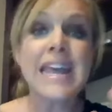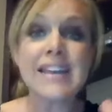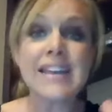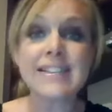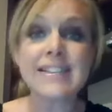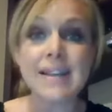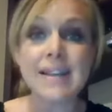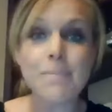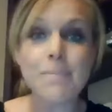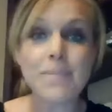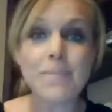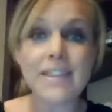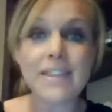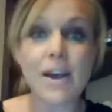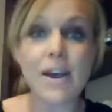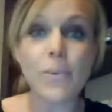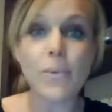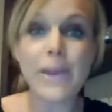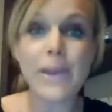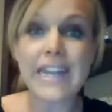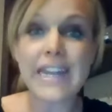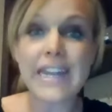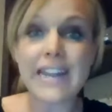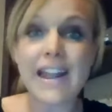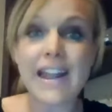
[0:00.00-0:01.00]
It's something
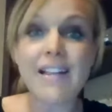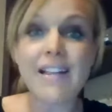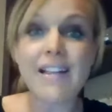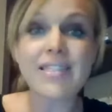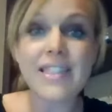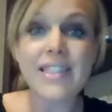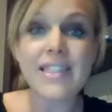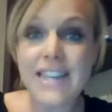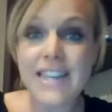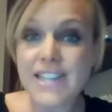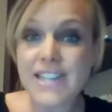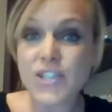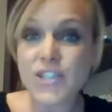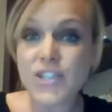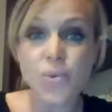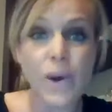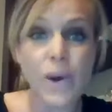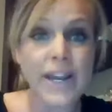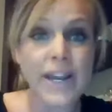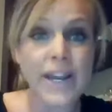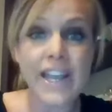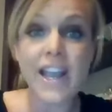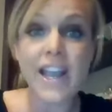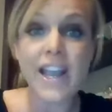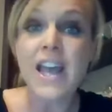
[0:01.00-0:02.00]
that we need at least
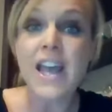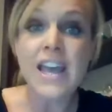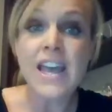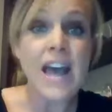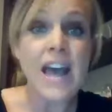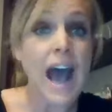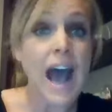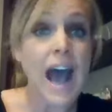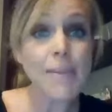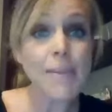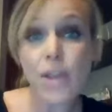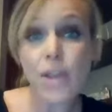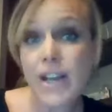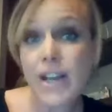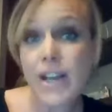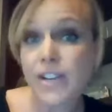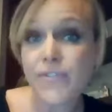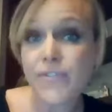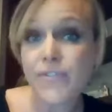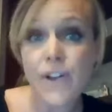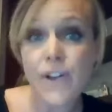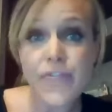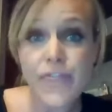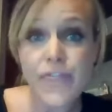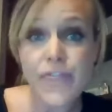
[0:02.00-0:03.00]
20, I'm
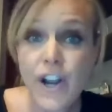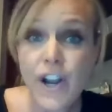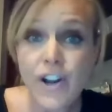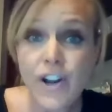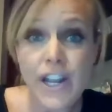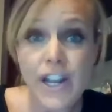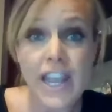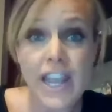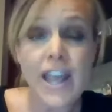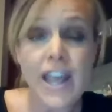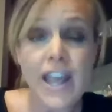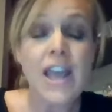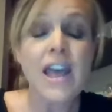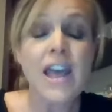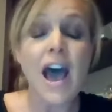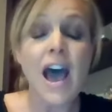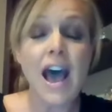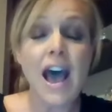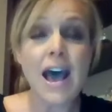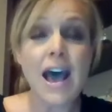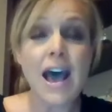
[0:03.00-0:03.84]
looking for 30